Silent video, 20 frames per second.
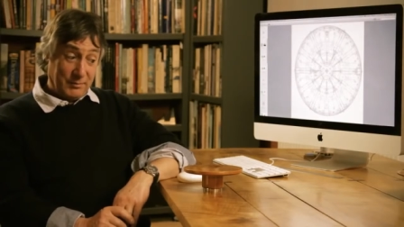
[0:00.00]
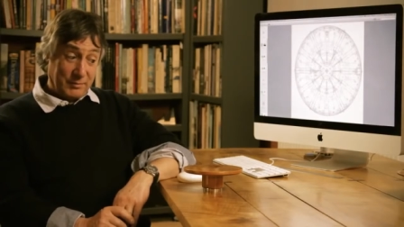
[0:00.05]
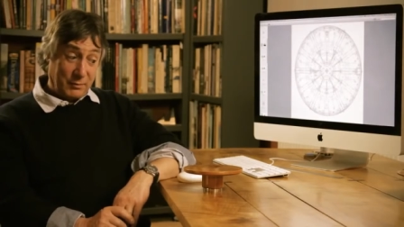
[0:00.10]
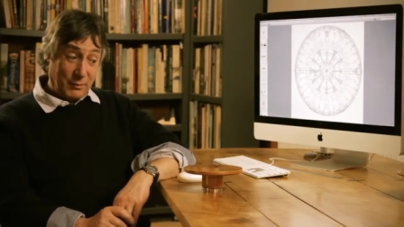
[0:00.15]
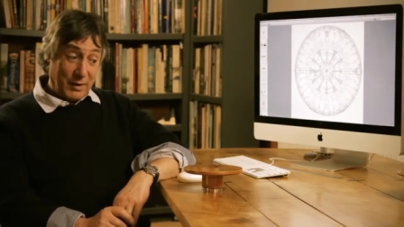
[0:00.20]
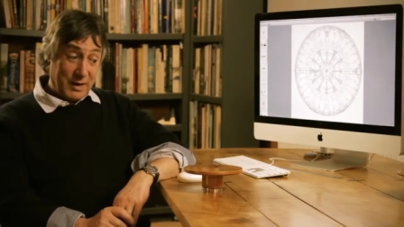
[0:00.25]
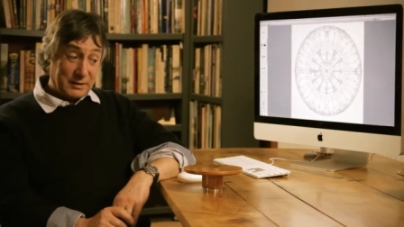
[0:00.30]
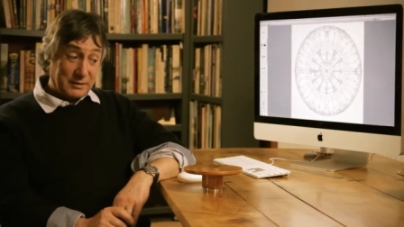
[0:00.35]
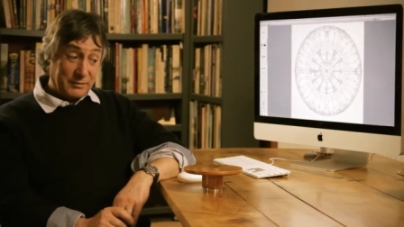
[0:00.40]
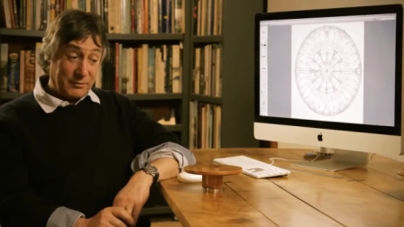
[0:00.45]

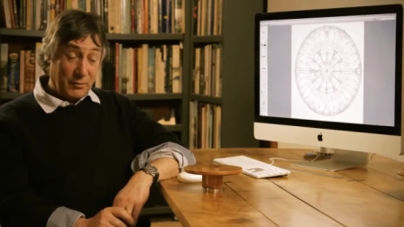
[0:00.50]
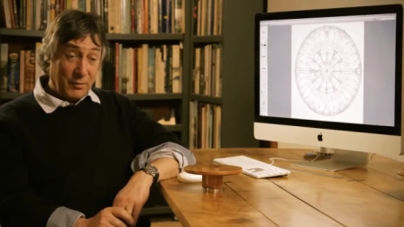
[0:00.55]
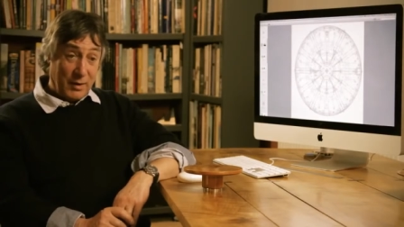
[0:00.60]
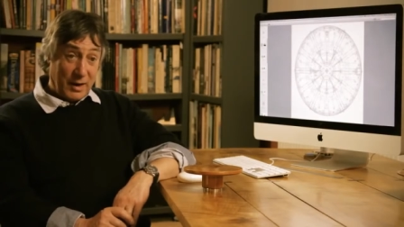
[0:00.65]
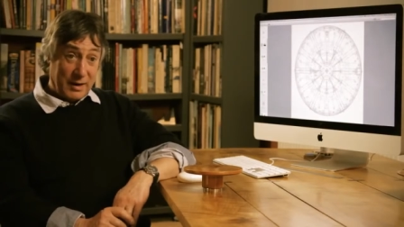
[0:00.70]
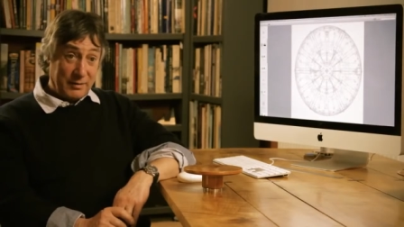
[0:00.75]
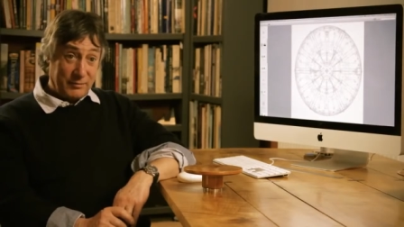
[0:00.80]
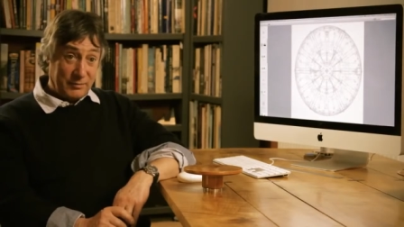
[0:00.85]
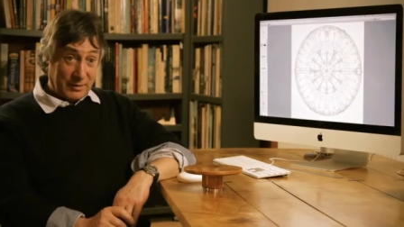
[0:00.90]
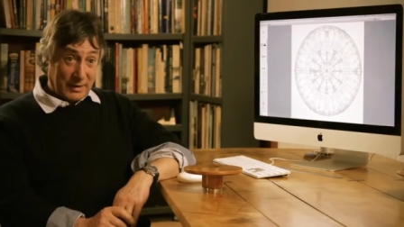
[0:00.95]
crates have
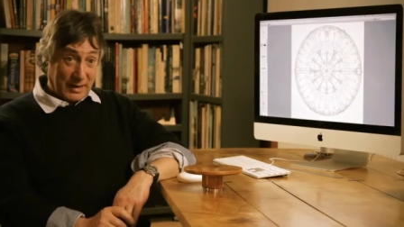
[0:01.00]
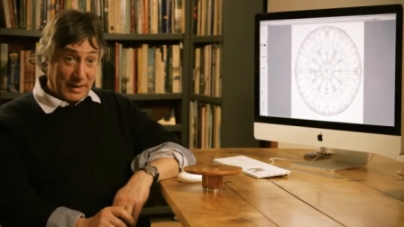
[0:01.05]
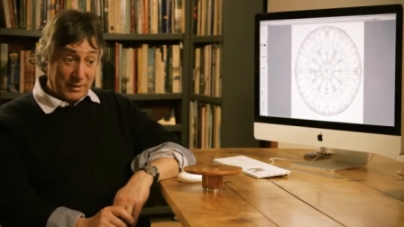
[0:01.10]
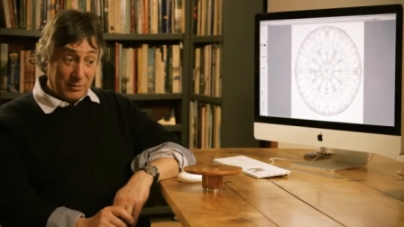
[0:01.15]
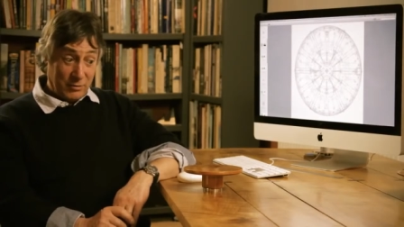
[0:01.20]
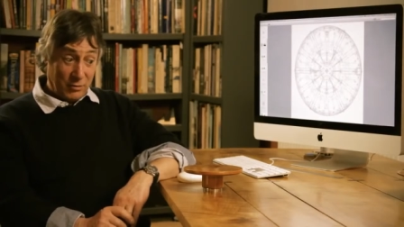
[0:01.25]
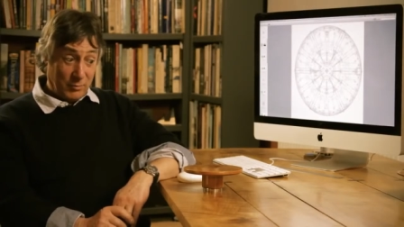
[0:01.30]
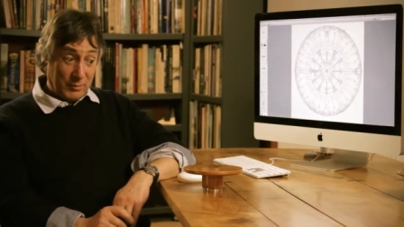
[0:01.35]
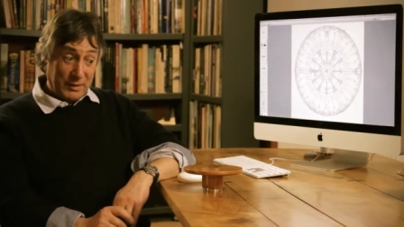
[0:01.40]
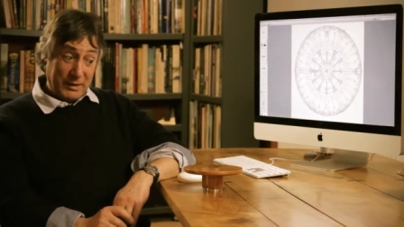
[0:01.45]
arrived, I
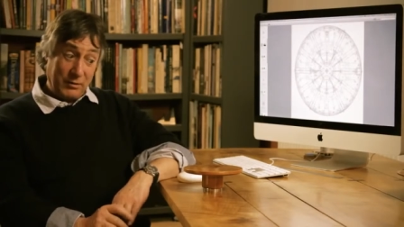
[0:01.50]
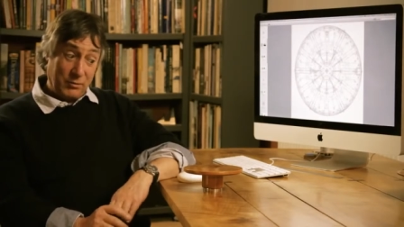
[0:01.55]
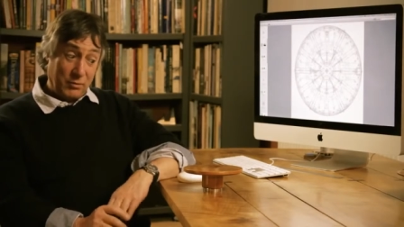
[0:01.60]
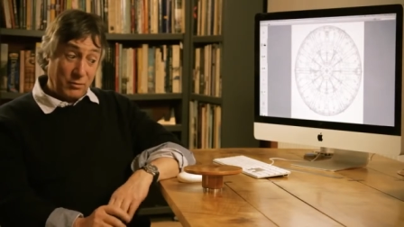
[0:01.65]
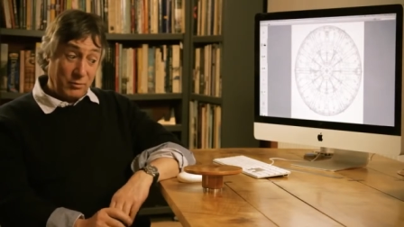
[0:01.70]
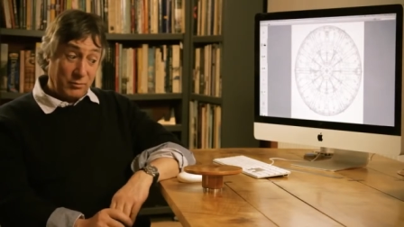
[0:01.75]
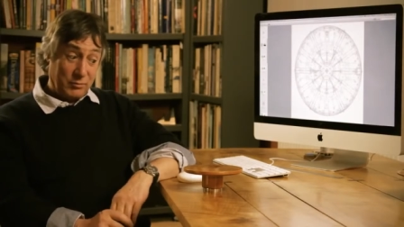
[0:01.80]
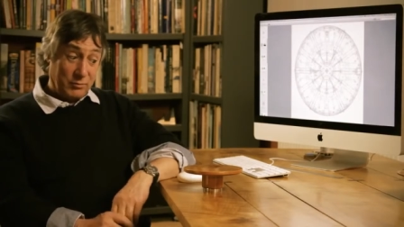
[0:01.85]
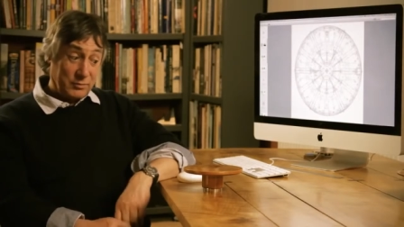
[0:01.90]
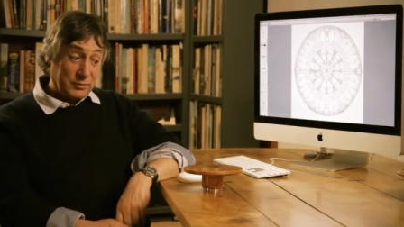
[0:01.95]
normally
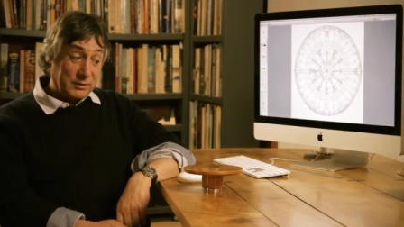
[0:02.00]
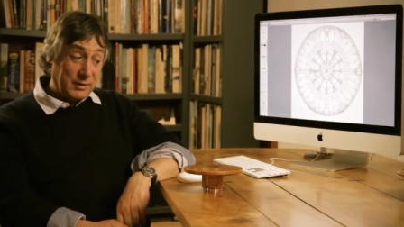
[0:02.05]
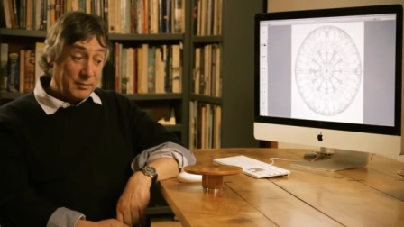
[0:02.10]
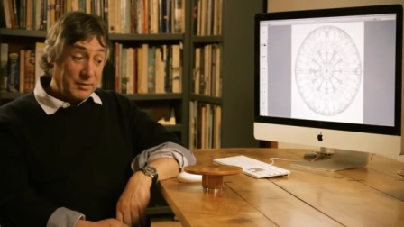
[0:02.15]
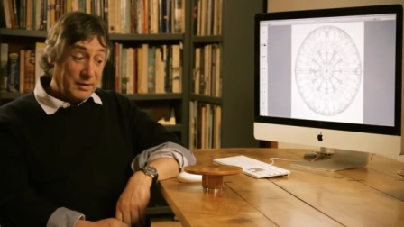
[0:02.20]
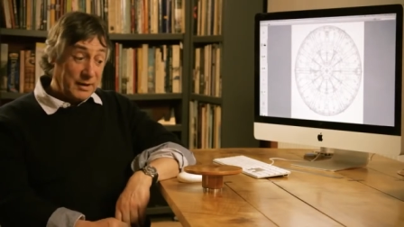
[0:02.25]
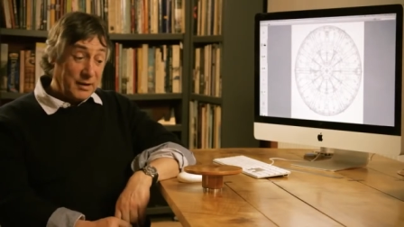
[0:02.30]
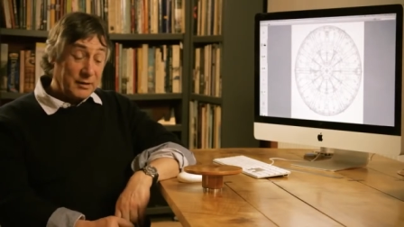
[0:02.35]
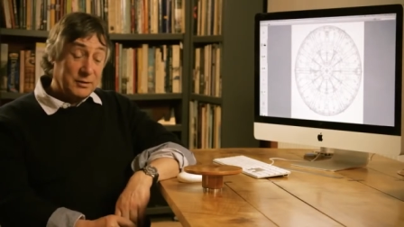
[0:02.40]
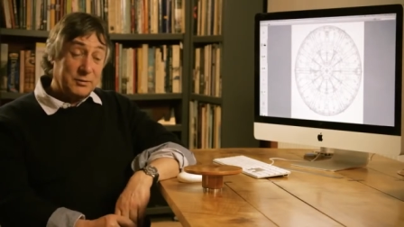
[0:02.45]
or
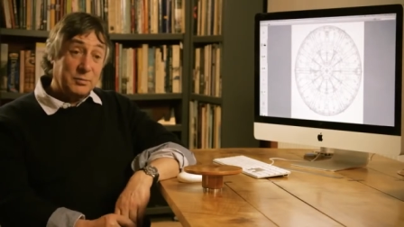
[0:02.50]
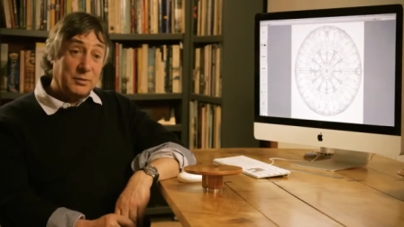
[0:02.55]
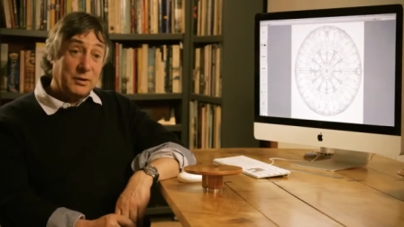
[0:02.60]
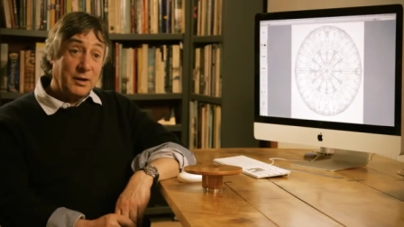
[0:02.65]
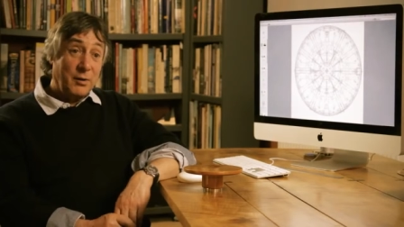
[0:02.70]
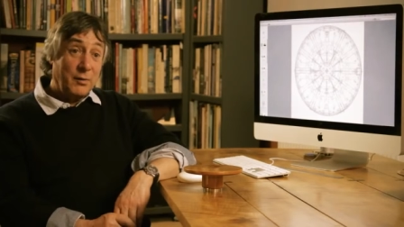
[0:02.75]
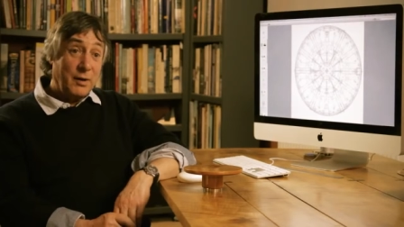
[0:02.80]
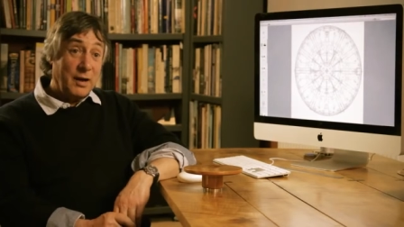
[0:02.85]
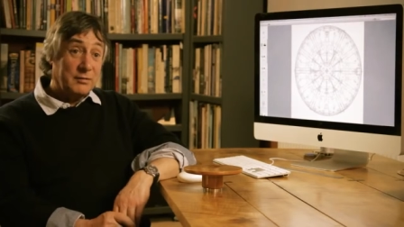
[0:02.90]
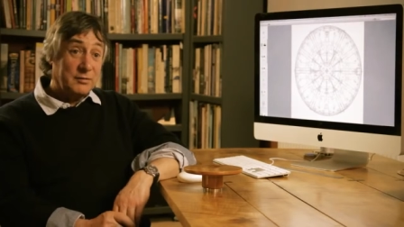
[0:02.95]
somebody else will
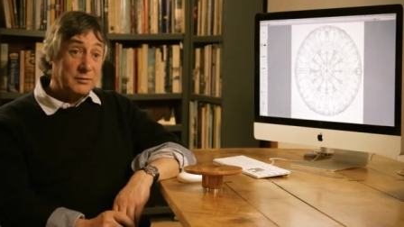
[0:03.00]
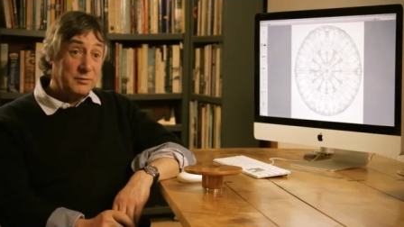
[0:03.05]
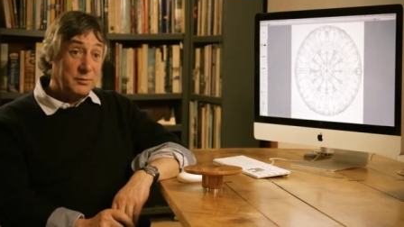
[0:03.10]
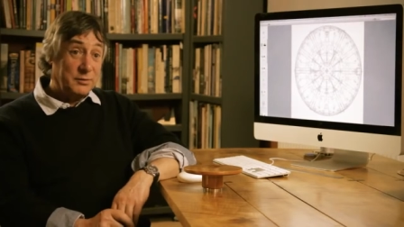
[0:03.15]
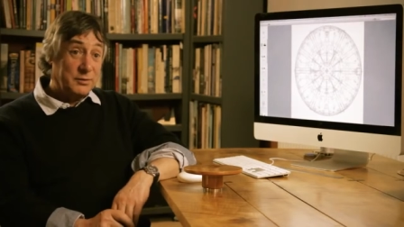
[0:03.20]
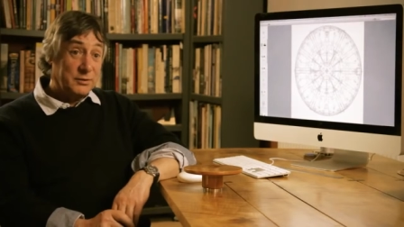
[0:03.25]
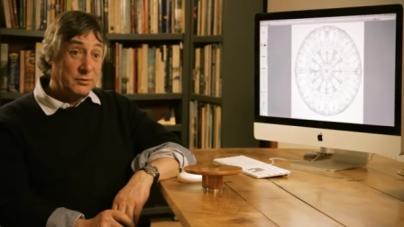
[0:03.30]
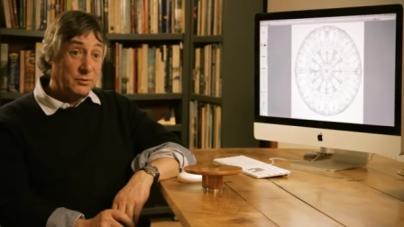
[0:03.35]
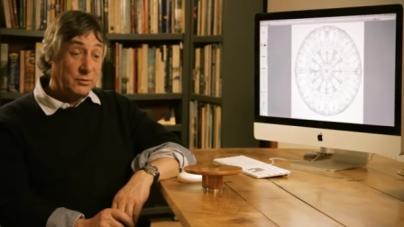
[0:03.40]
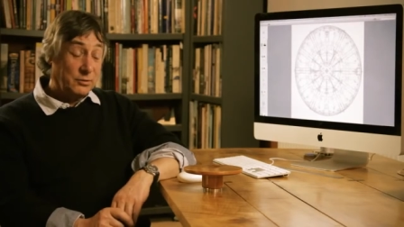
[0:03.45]
go out to
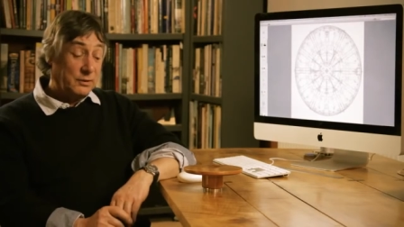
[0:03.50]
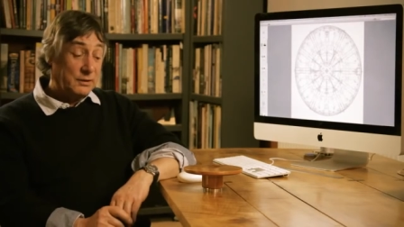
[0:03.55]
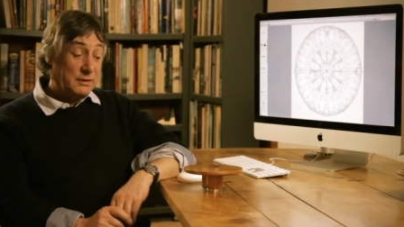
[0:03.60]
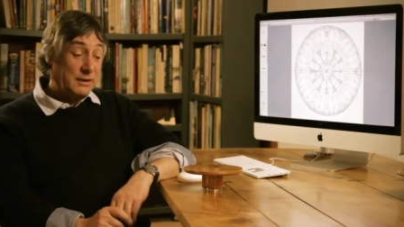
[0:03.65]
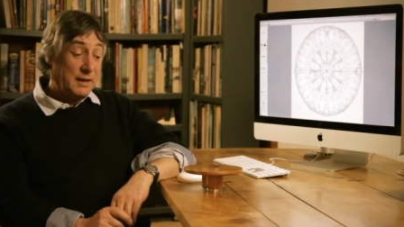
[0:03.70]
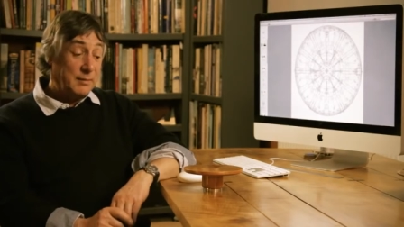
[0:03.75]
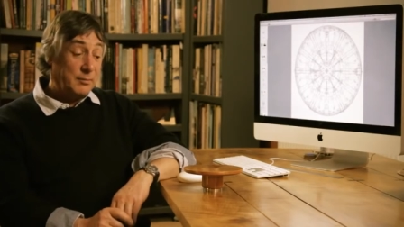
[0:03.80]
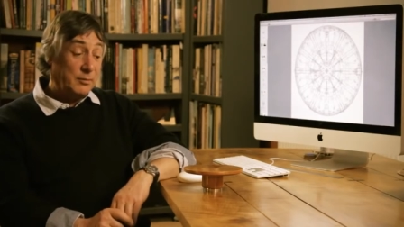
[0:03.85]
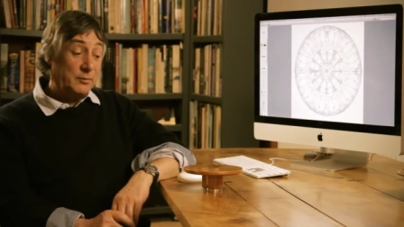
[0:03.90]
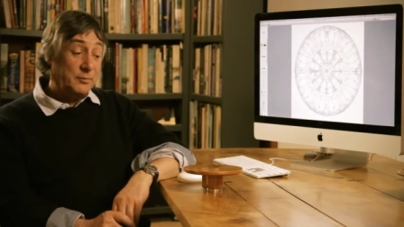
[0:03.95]
install the
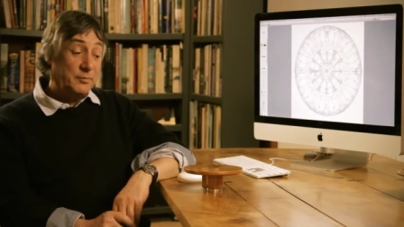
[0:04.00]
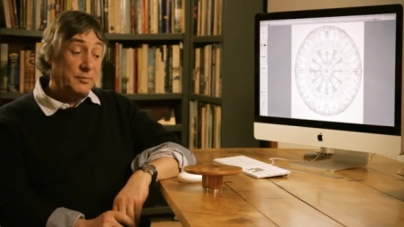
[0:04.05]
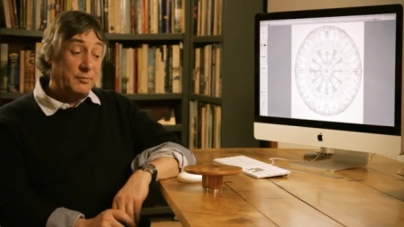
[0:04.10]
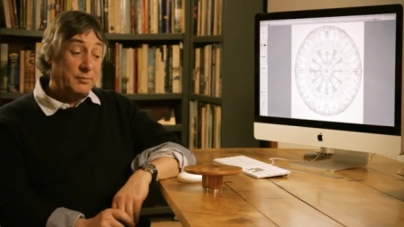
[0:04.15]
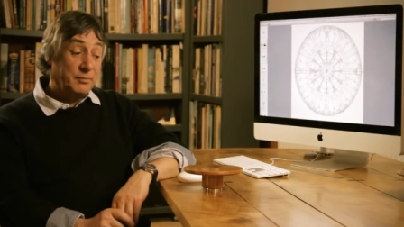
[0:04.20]
table.